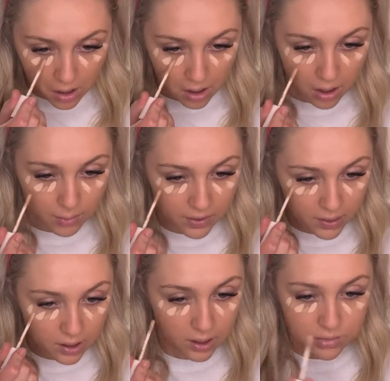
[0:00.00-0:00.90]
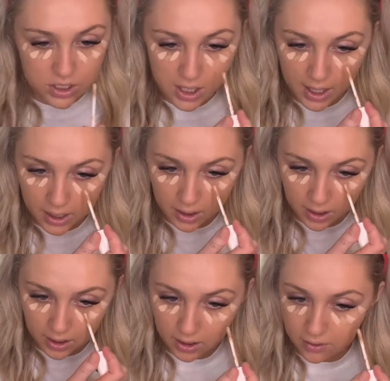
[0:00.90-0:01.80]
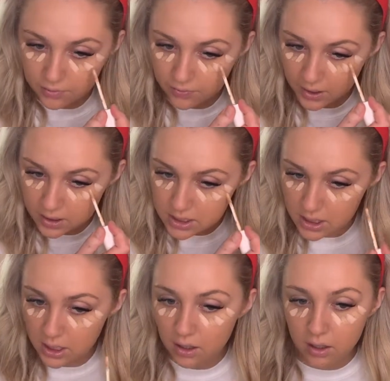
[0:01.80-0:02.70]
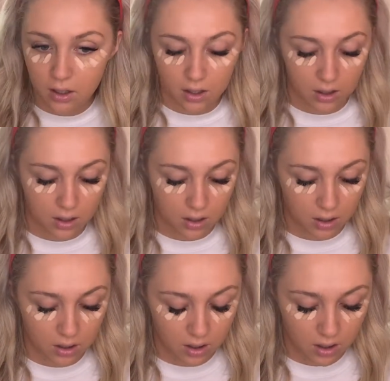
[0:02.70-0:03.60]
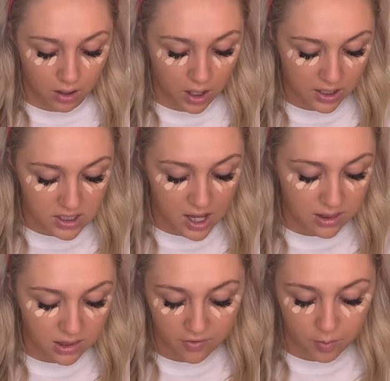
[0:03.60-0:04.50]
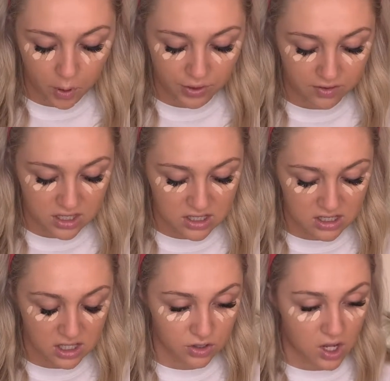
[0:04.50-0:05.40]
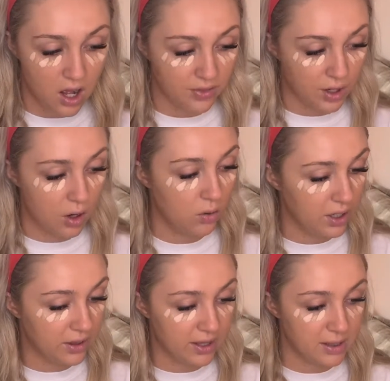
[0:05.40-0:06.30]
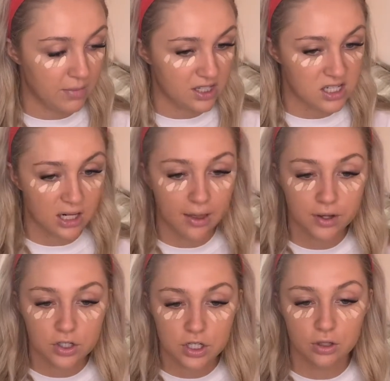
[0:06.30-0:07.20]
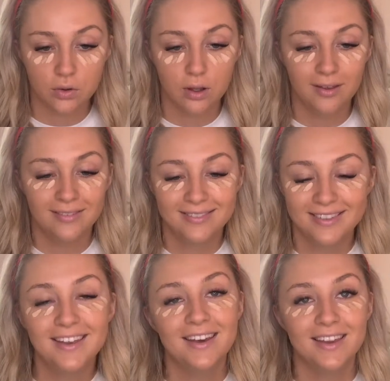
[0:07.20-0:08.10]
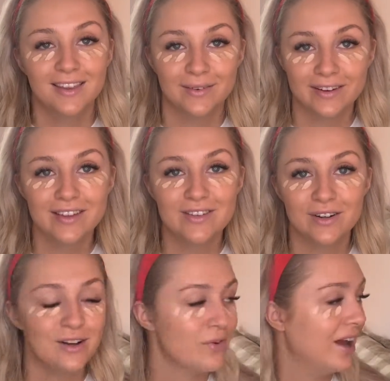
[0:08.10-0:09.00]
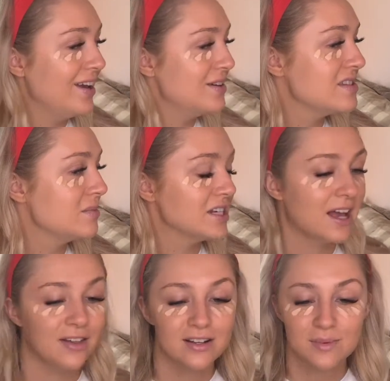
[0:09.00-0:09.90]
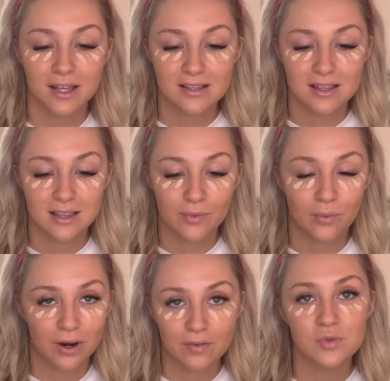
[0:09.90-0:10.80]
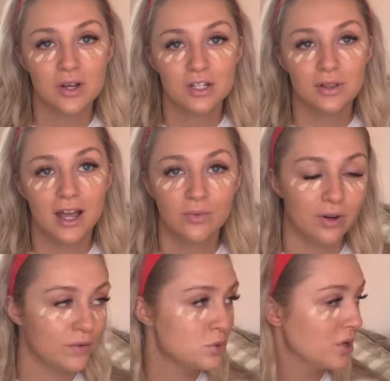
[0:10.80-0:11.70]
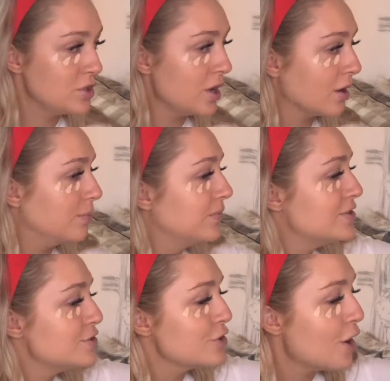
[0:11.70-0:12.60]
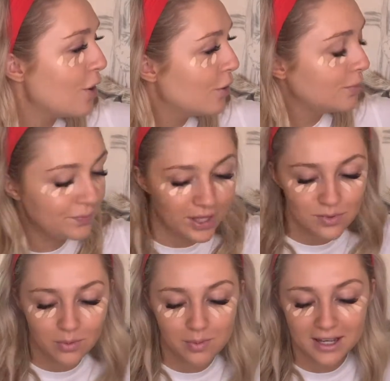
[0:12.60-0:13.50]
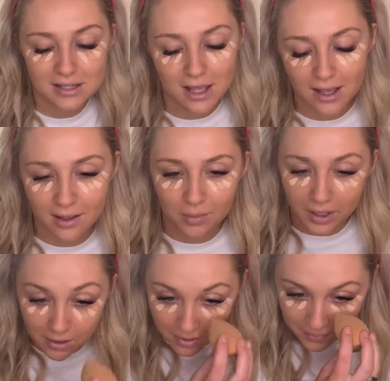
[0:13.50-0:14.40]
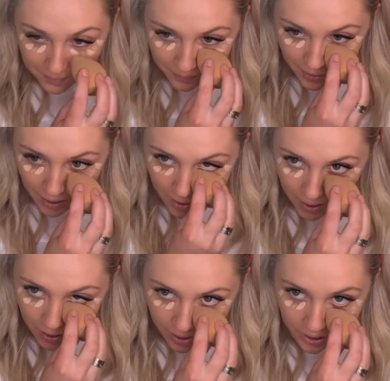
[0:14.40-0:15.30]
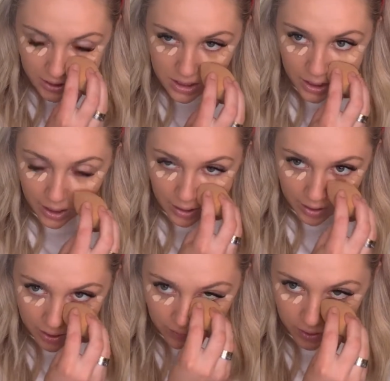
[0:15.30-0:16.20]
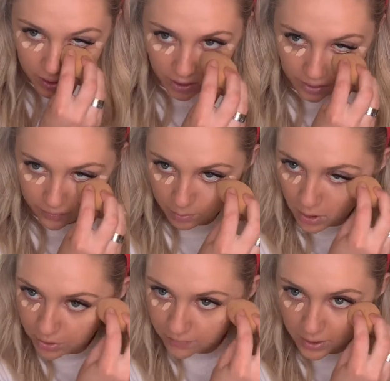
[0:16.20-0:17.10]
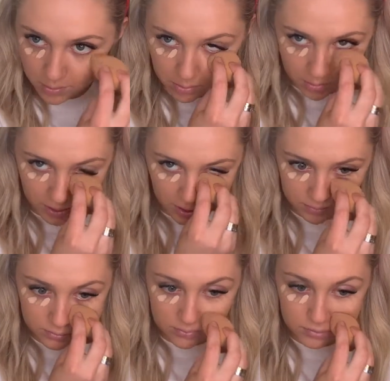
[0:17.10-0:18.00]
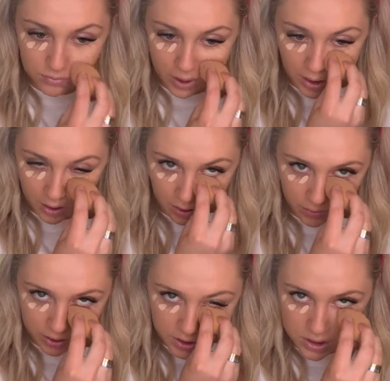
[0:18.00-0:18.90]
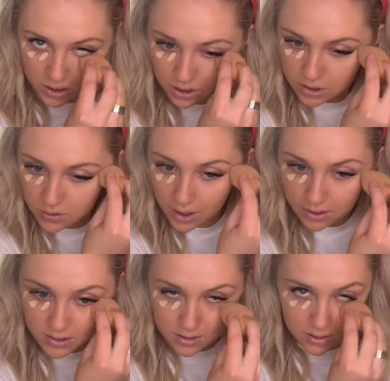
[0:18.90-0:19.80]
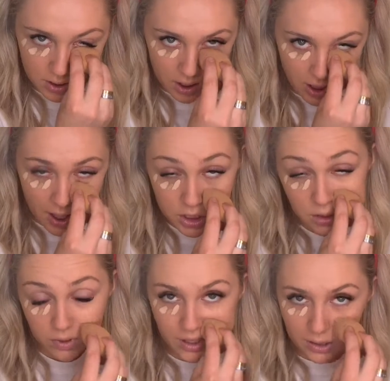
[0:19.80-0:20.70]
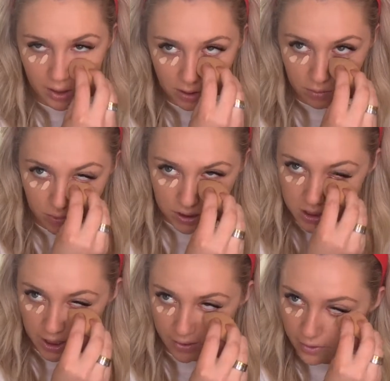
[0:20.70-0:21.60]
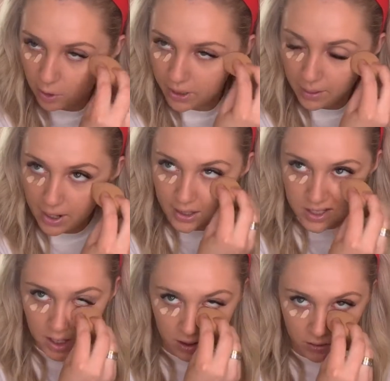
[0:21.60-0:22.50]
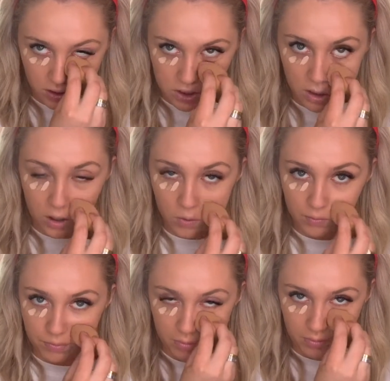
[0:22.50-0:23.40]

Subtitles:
And then I'm just adding in Fenty. Honestly, I love both of these concealers on their own. I like them mixed together too. The real story of why I them together is because one of them's way too light and one of them's way too dark. So that's why we mix them. I need to get a different color for both of them, but right now we're just gonna do this. I actually really do like them mixed together though, but I'm not saying you need to go